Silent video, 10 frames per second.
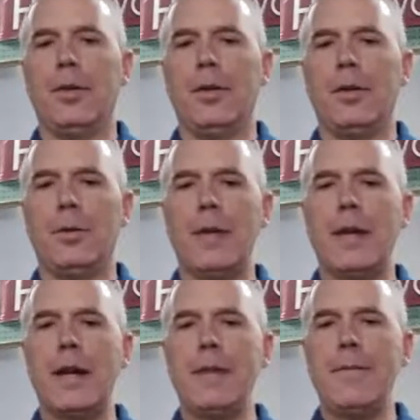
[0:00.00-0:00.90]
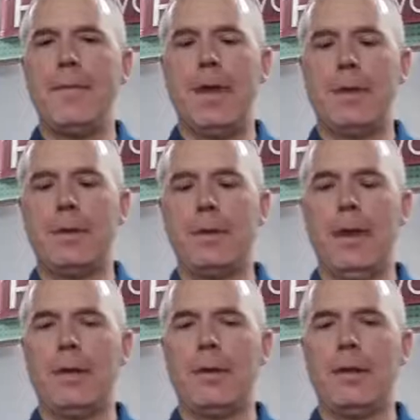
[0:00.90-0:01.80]
So this would be on. I
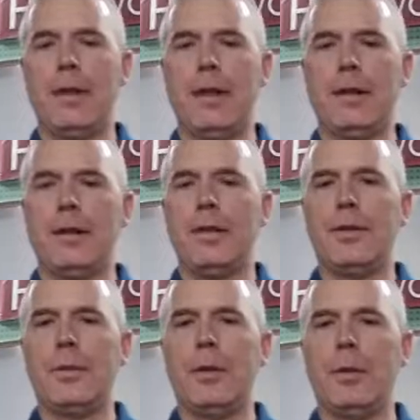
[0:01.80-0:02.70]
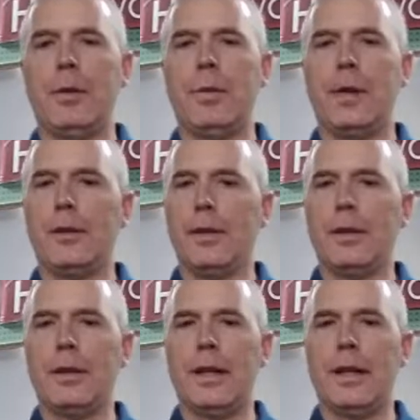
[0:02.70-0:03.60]
would say that this is what you want
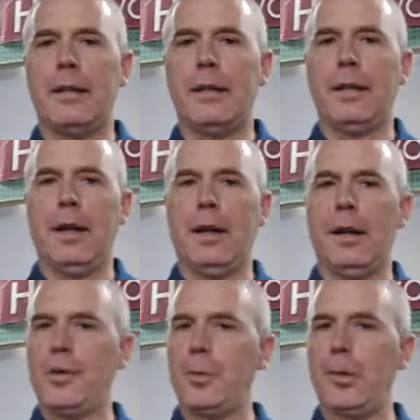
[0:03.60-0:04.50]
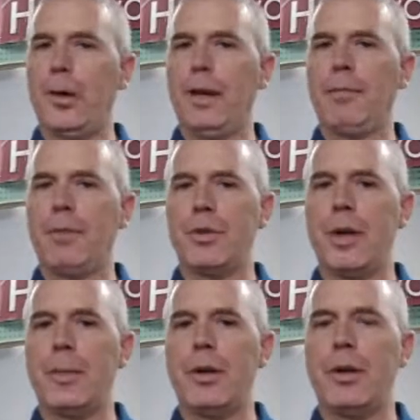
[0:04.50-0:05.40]
it to look like
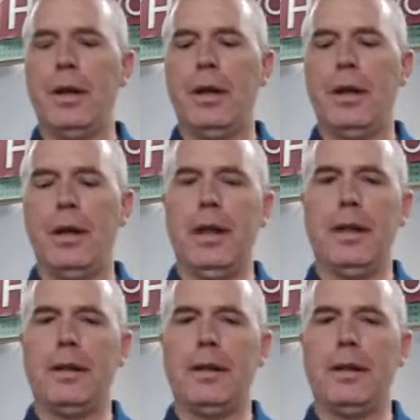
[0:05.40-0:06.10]
spring, summer,